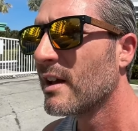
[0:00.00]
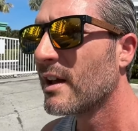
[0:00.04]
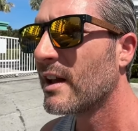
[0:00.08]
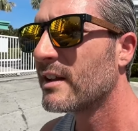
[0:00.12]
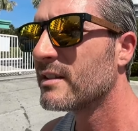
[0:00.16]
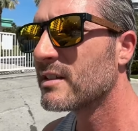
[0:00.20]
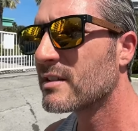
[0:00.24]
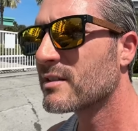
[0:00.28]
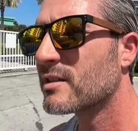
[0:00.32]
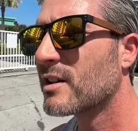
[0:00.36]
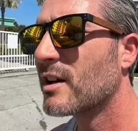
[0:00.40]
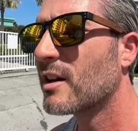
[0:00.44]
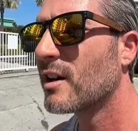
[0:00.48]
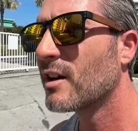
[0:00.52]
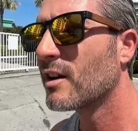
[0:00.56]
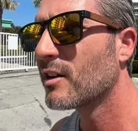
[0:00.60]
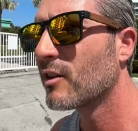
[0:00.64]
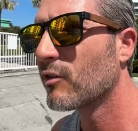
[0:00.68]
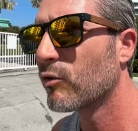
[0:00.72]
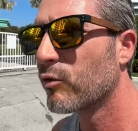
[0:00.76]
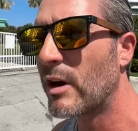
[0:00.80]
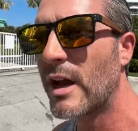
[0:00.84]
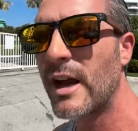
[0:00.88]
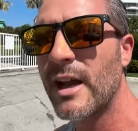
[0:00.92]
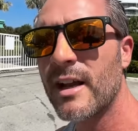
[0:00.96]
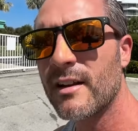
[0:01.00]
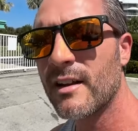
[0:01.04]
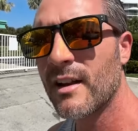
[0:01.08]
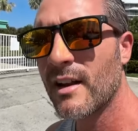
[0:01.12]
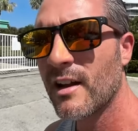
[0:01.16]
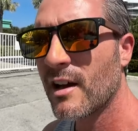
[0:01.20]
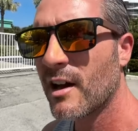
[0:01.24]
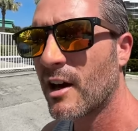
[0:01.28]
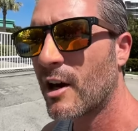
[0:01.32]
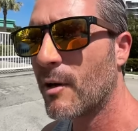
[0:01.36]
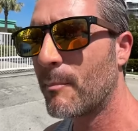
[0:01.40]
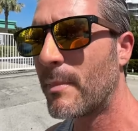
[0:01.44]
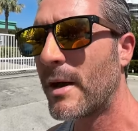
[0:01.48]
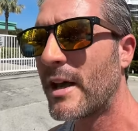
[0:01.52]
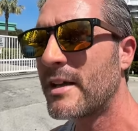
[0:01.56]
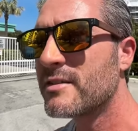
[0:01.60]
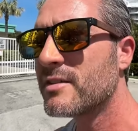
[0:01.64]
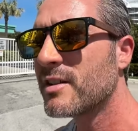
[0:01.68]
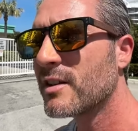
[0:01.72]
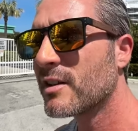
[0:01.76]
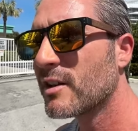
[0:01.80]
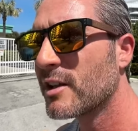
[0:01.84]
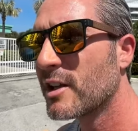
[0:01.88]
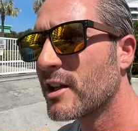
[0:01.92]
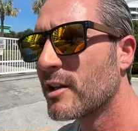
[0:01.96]
is it's going to create a
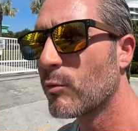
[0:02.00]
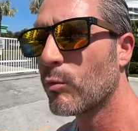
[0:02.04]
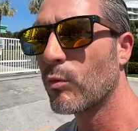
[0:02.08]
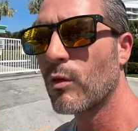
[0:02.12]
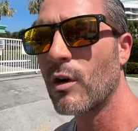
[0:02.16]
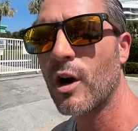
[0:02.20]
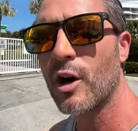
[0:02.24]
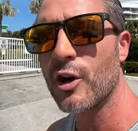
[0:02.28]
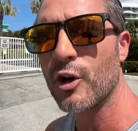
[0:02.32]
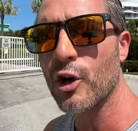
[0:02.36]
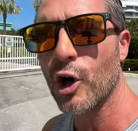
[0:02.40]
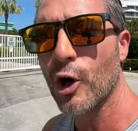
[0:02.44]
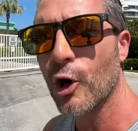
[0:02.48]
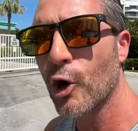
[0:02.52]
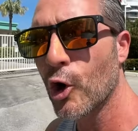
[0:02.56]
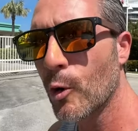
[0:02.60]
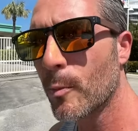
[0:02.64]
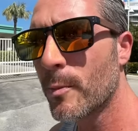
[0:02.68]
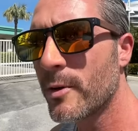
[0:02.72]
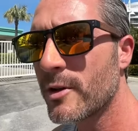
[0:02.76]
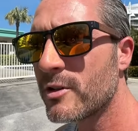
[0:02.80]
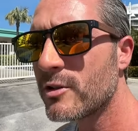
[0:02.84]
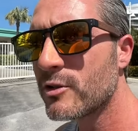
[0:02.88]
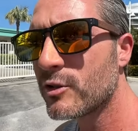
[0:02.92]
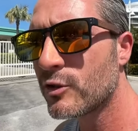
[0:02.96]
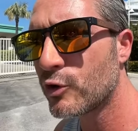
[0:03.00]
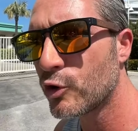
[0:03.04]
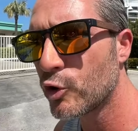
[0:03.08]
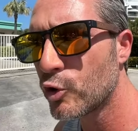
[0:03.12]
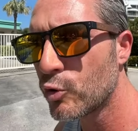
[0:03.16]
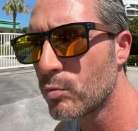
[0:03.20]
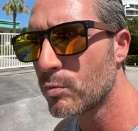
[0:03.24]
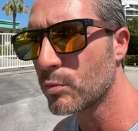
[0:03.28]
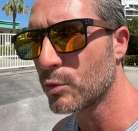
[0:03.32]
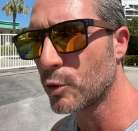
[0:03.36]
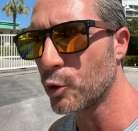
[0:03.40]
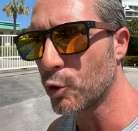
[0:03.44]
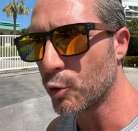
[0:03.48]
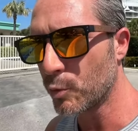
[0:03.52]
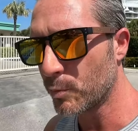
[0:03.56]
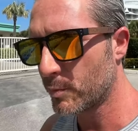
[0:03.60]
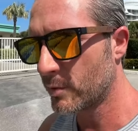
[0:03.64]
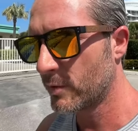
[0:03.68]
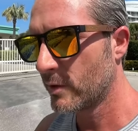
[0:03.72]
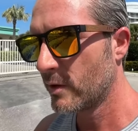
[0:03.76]
basically an urban doom loop.